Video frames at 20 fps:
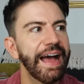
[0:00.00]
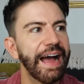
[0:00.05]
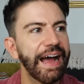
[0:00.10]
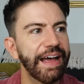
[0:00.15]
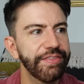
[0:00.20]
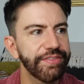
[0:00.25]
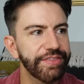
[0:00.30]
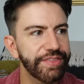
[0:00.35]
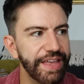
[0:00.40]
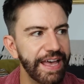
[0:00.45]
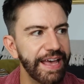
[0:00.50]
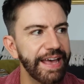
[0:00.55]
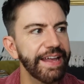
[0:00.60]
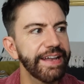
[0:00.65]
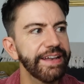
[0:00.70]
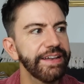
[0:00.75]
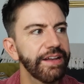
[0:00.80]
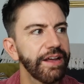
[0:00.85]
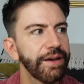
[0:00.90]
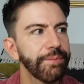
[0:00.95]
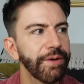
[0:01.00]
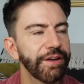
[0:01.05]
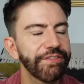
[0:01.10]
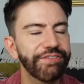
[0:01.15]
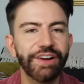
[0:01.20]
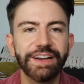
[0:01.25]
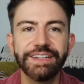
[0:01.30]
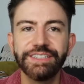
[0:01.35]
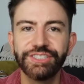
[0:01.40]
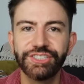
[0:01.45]
And then my
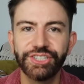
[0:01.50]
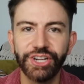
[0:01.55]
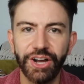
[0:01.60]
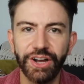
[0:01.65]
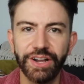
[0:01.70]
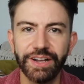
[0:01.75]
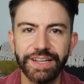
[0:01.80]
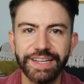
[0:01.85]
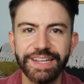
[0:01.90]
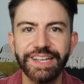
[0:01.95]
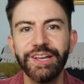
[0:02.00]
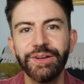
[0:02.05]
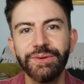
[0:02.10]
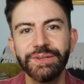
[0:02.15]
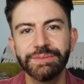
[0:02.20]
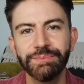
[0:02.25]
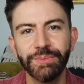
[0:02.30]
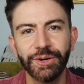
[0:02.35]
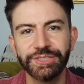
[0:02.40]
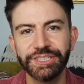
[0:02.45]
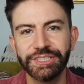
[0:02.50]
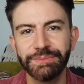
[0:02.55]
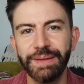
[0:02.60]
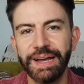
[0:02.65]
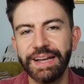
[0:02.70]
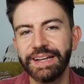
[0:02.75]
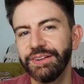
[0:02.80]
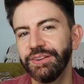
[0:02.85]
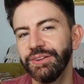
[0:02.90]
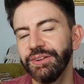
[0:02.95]
friend Charlie, who is modish
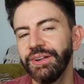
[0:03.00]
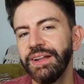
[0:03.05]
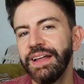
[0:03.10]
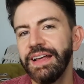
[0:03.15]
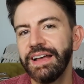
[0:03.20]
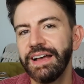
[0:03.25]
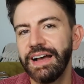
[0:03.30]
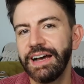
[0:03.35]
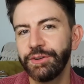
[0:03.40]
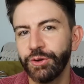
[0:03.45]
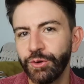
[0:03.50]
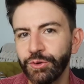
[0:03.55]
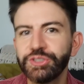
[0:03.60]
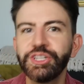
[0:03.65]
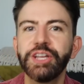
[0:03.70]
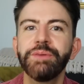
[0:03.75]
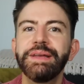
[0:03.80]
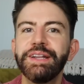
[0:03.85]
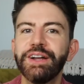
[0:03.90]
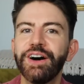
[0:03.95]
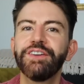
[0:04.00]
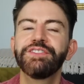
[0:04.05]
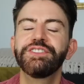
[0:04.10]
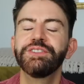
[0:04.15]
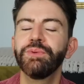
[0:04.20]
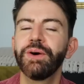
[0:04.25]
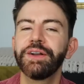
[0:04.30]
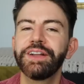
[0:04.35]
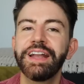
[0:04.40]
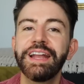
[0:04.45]
male, had also been
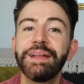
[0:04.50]
after one.